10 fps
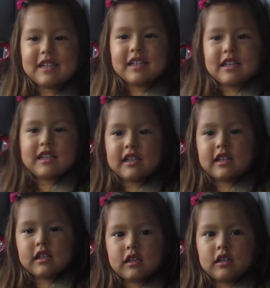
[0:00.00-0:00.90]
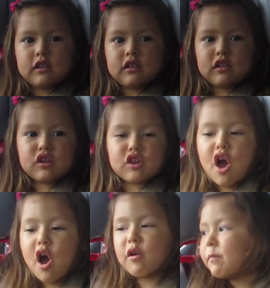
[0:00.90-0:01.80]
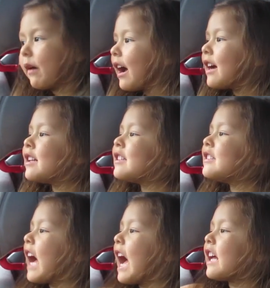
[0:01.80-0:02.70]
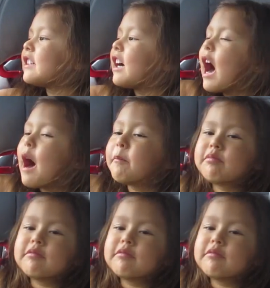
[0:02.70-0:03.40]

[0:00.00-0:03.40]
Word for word: not Waze. No, that a